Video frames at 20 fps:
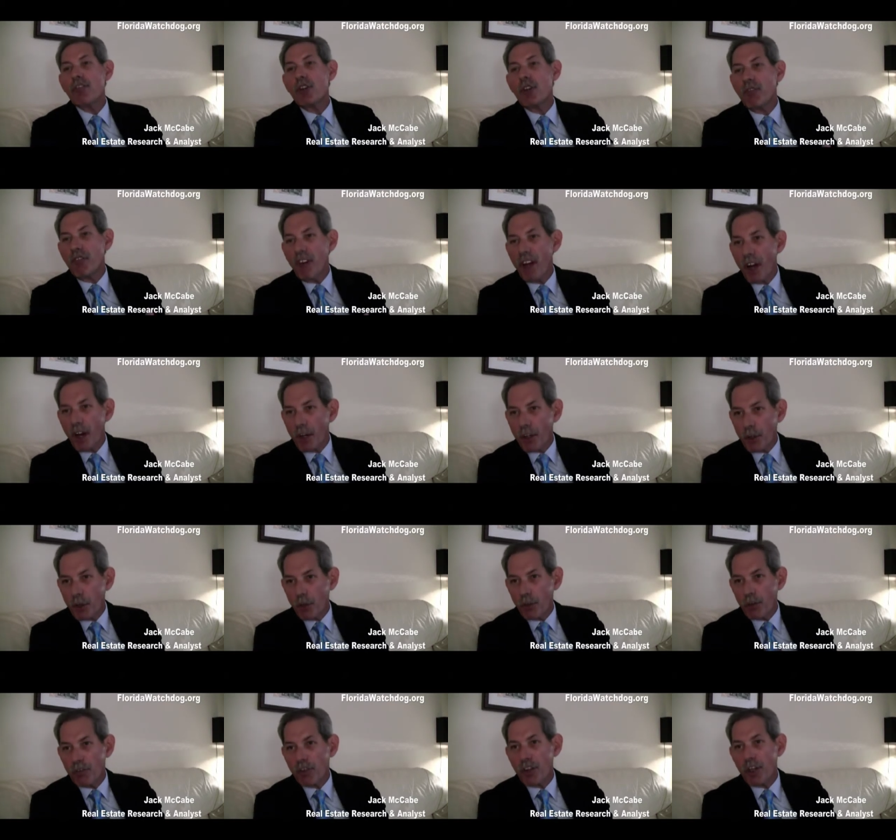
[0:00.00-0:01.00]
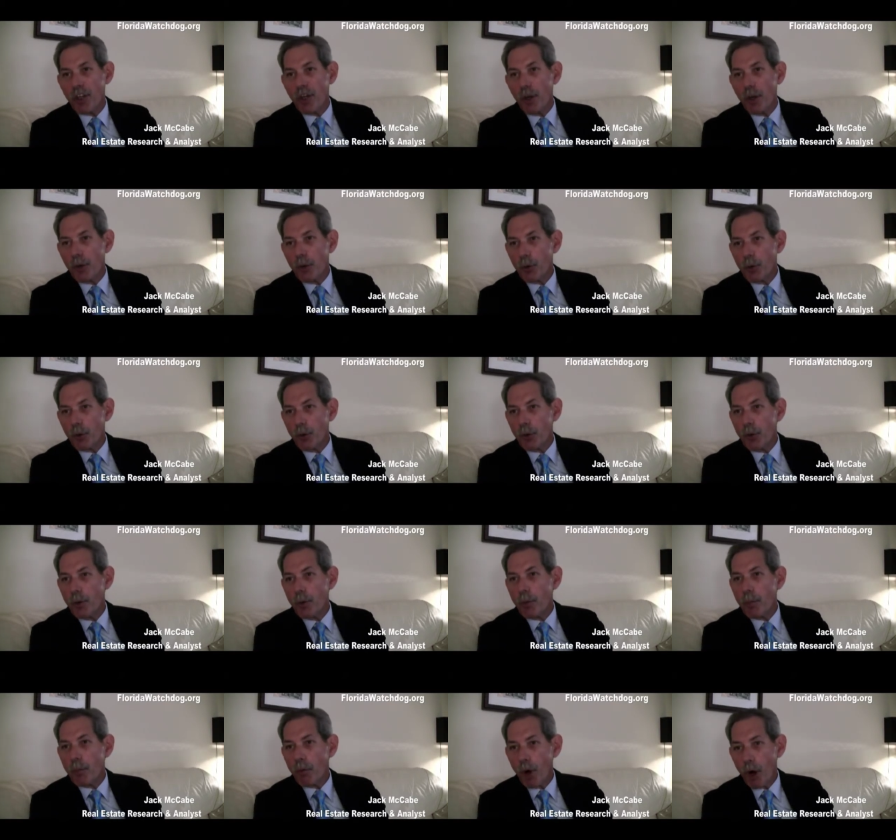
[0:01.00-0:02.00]
the value of the other
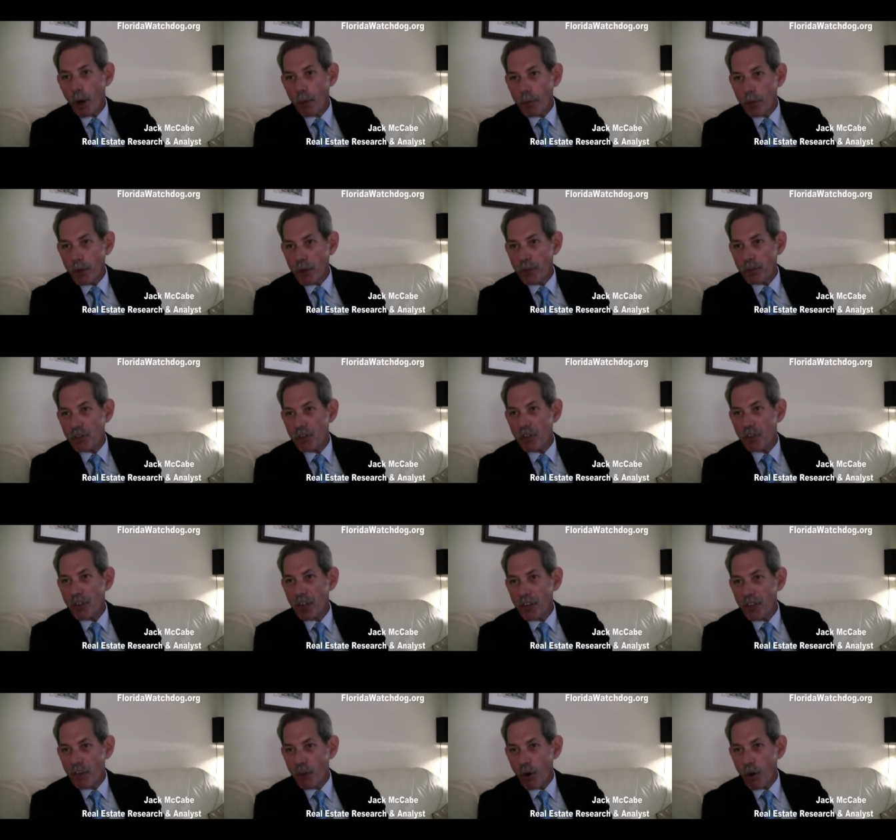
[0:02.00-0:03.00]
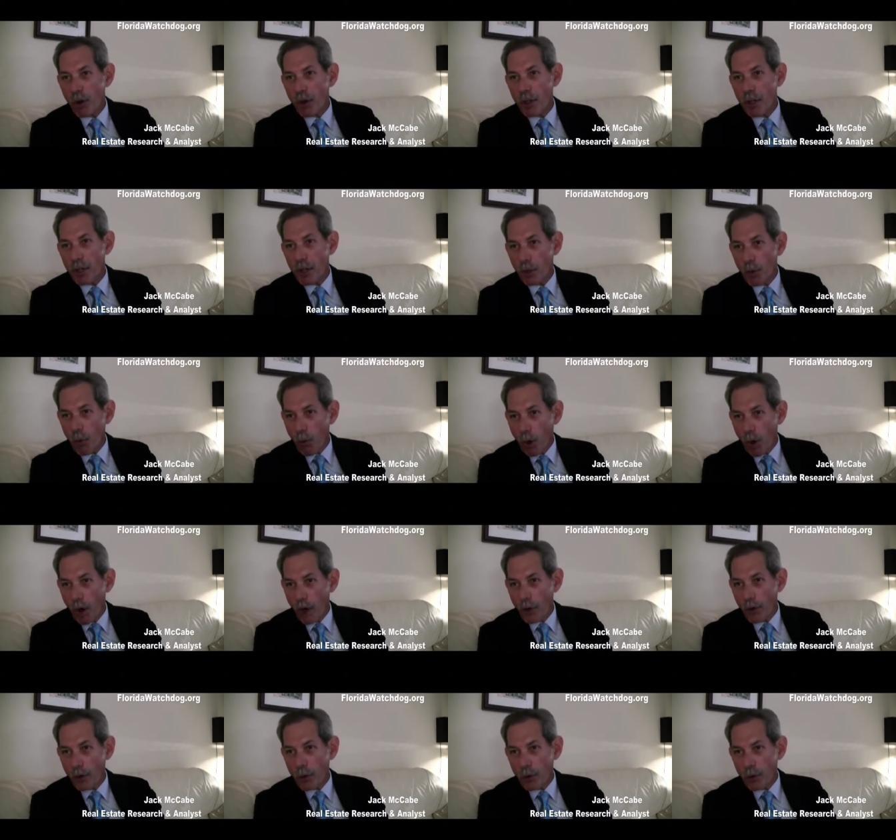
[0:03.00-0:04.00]
properties that they've already
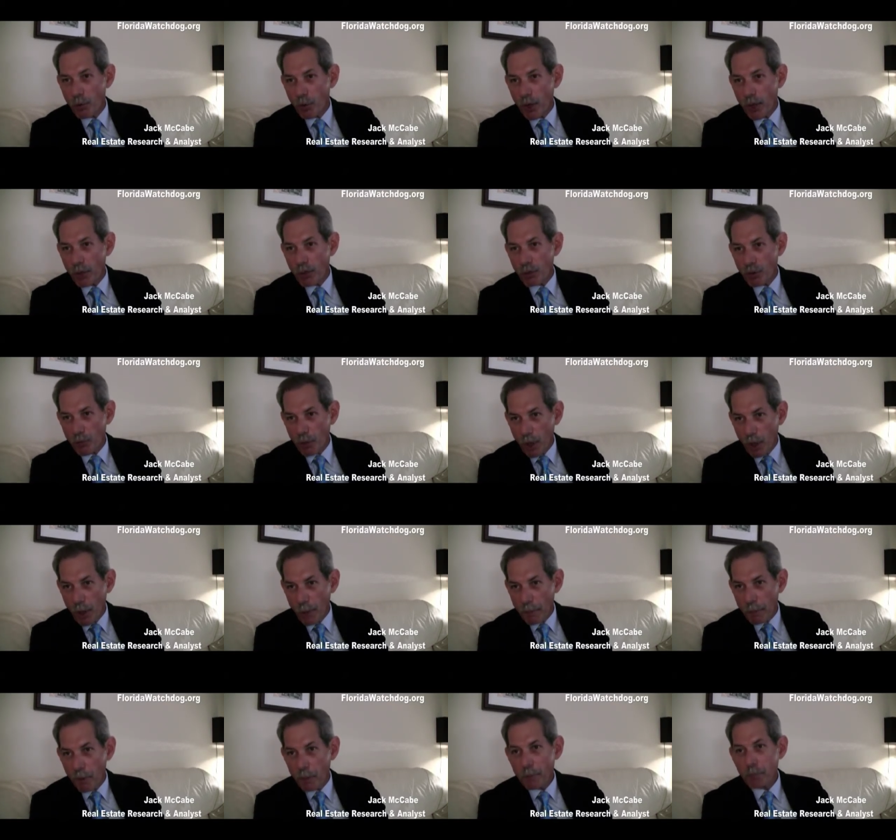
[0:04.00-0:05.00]
acquired and raise them up.